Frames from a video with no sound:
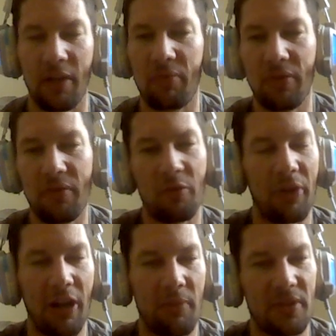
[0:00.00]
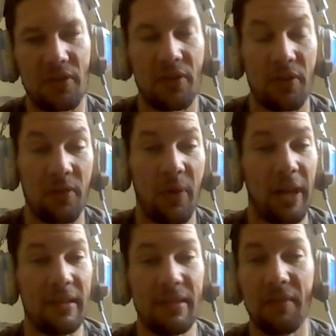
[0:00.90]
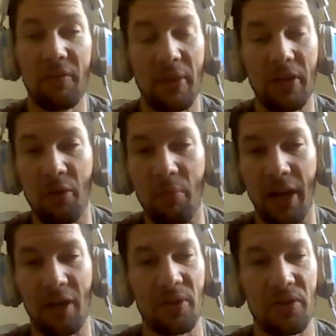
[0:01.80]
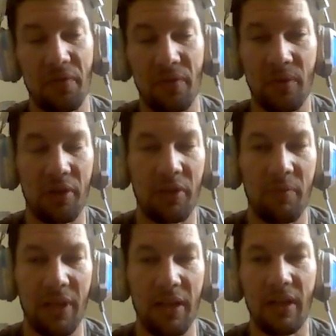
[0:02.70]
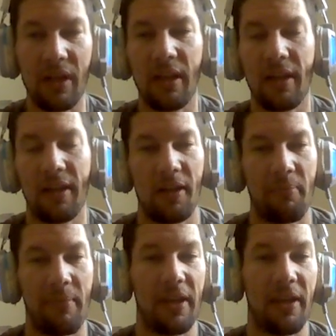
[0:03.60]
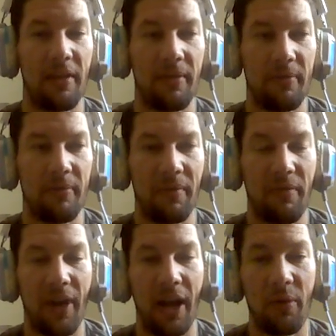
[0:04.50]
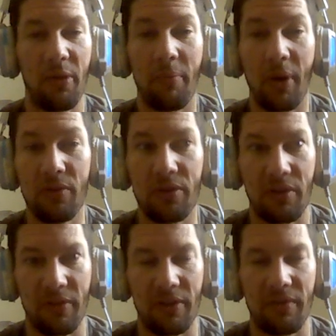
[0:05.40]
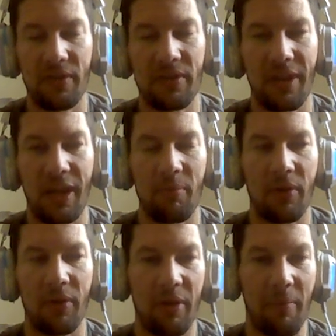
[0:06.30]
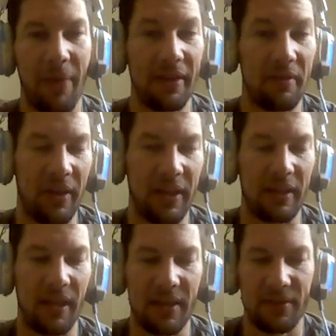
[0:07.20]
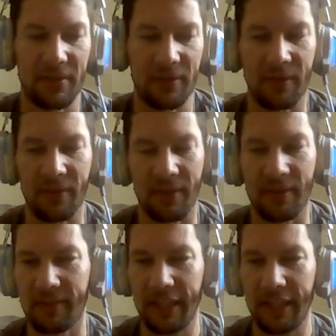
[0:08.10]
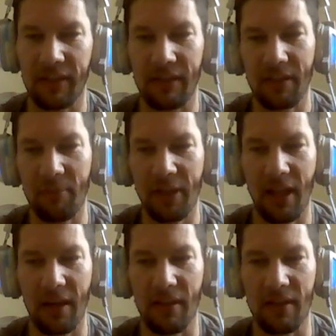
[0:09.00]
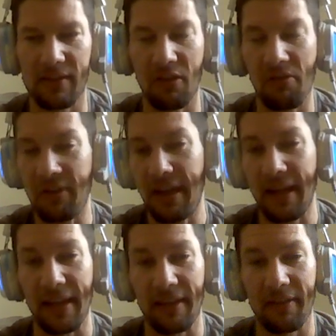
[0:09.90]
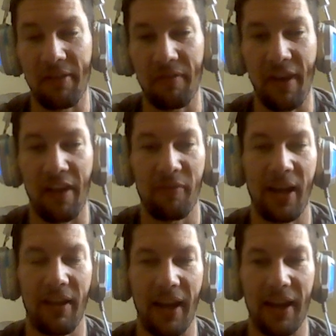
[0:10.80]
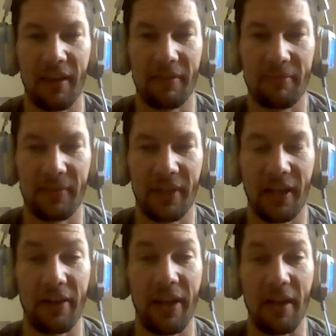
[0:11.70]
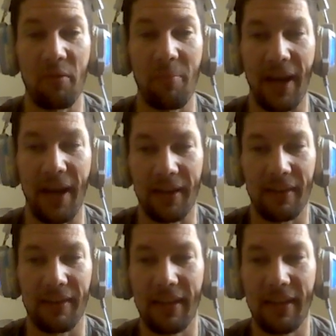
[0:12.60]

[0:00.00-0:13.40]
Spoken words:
your preps in a certain way. It doesn't have to be go buying a bunch of food. Could be making fire with a bow drill for the first time, or with a magnifying glass, or could be a lot of things. Go on a hike, go on a 5 mile hike, carry a heavy pack.